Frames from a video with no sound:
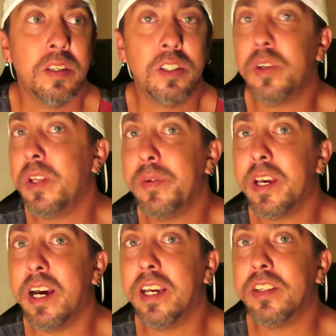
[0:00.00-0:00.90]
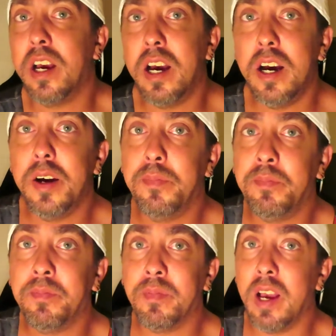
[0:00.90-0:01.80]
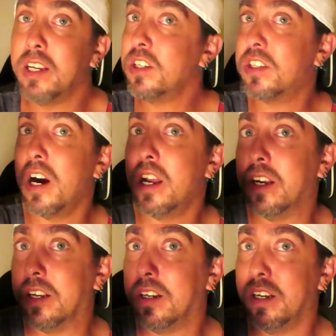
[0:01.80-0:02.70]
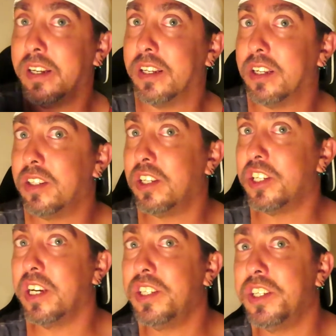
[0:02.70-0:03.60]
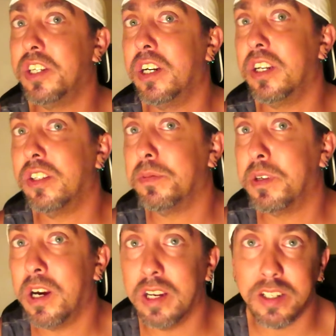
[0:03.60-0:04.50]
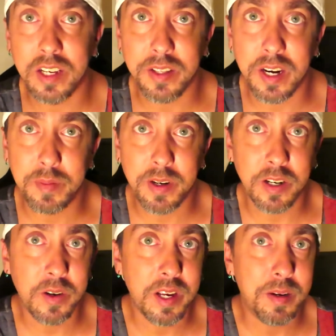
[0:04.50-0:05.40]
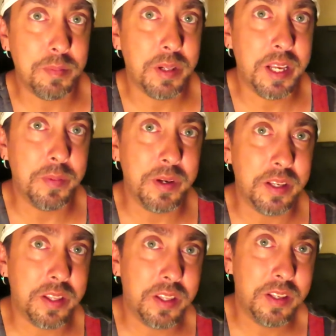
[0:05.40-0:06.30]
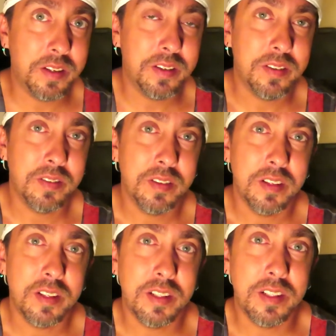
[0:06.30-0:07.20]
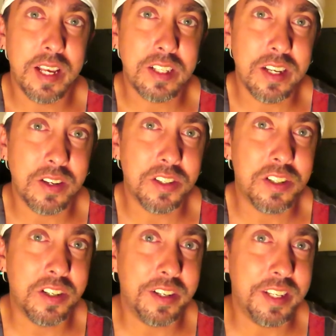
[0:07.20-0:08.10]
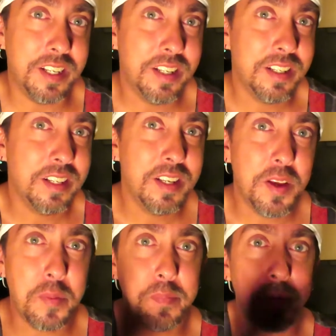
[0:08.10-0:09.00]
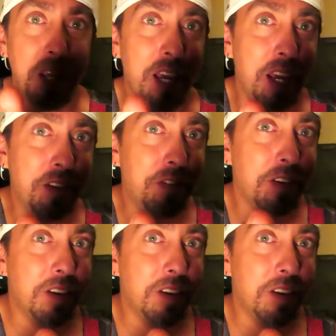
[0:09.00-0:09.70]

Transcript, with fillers: so anyway guys um, I just got a, a, a, suggestion on some content that I'm gonna go ahead and play with that sounds dirty behave